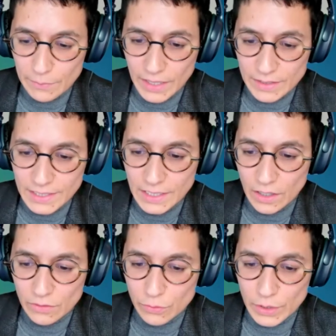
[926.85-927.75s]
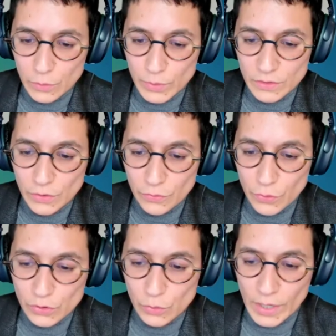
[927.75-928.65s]
I'll kick off with the
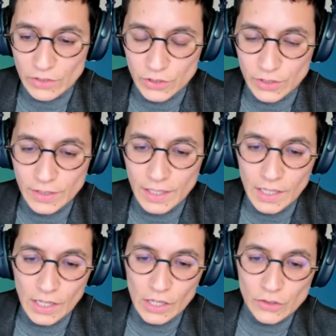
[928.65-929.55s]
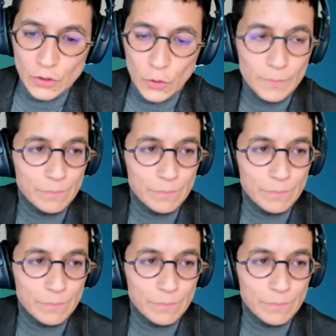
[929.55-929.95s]
first question. So,